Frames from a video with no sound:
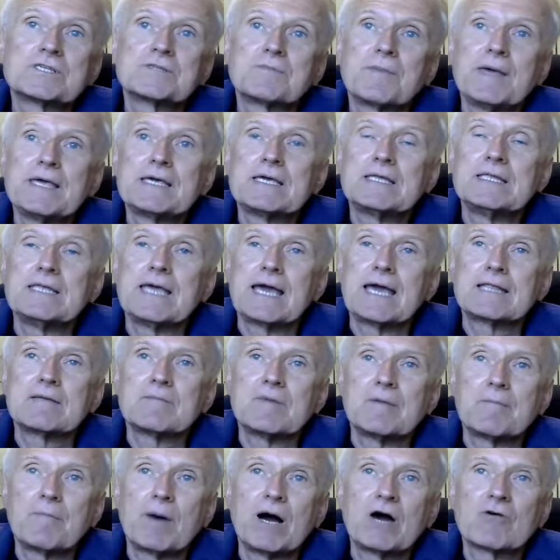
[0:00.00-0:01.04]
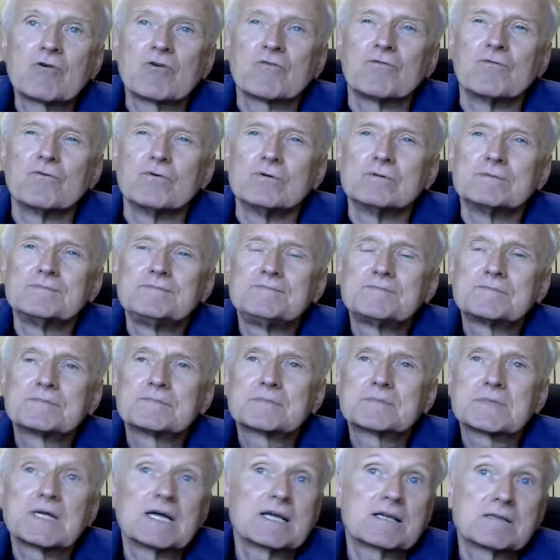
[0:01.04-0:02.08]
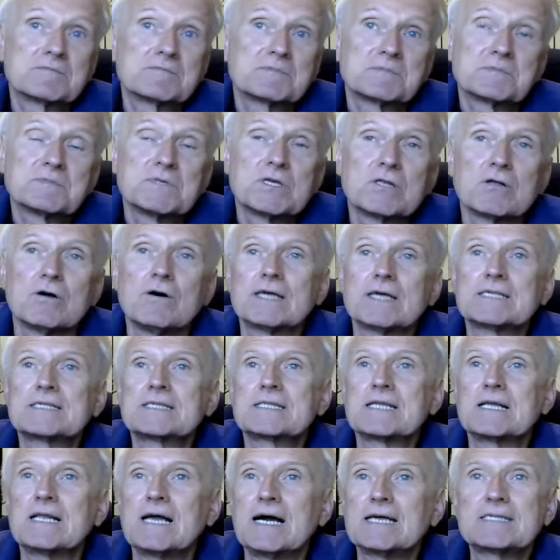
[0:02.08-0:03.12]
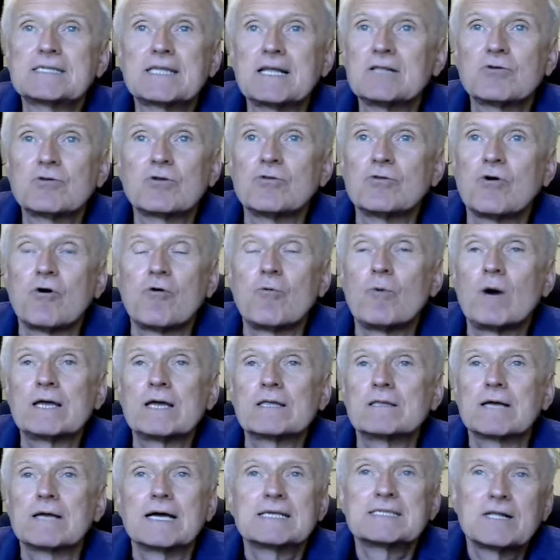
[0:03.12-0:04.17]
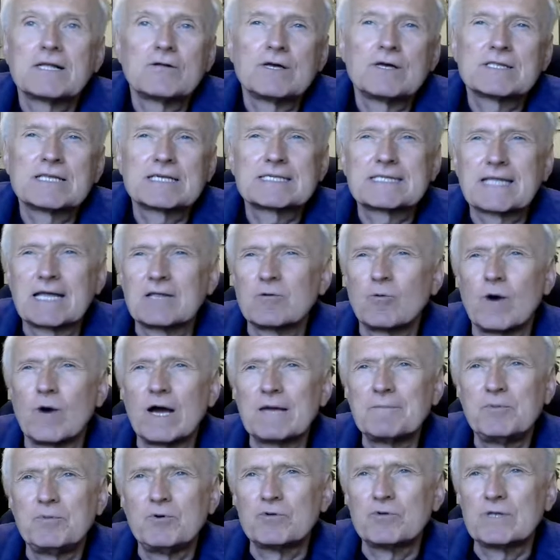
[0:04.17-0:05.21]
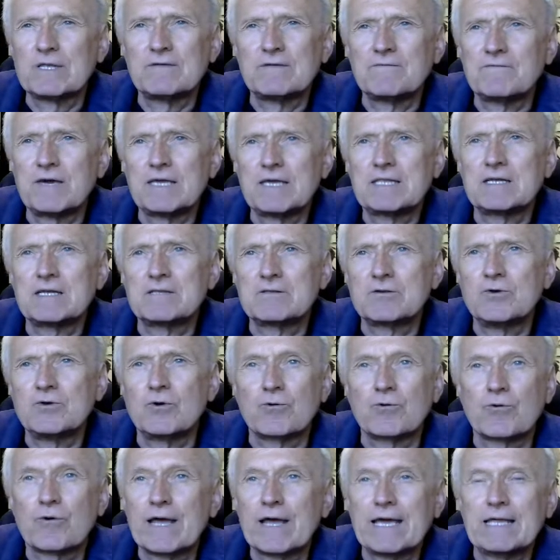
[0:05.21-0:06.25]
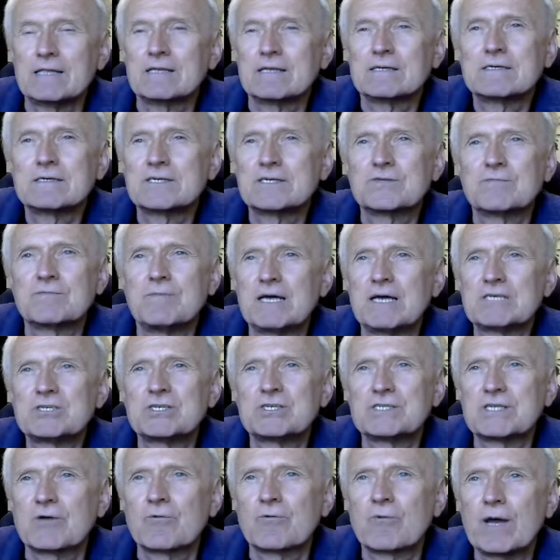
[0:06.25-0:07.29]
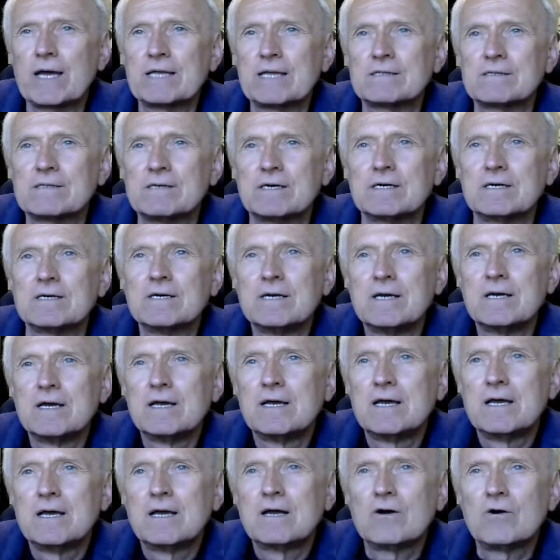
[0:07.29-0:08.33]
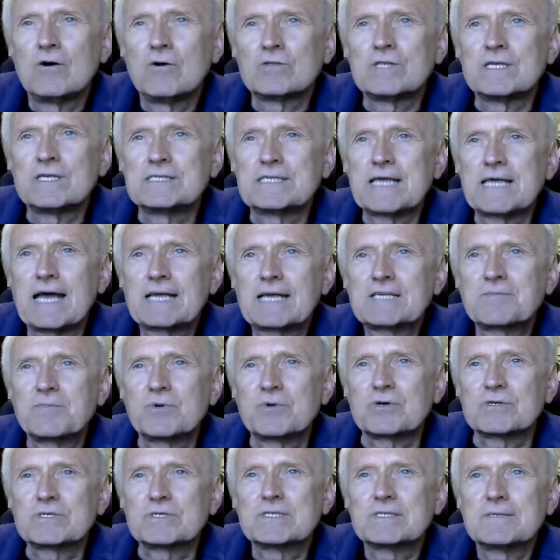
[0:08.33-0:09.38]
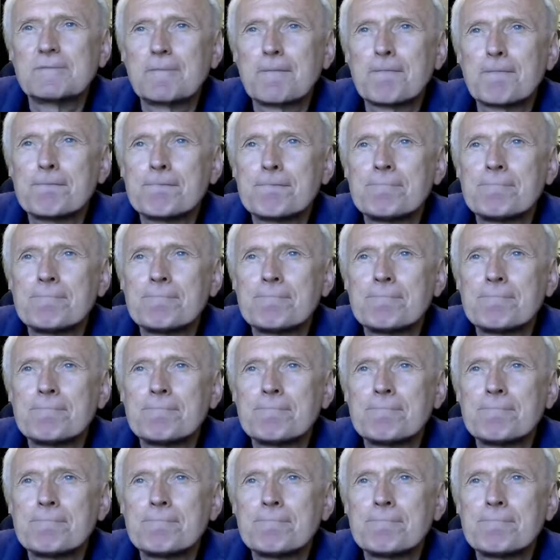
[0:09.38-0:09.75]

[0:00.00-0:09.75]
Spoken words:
is making the enemy powerful. Like, you know, I still understand why Putin invaded Ukraine. As much as I read all these experts,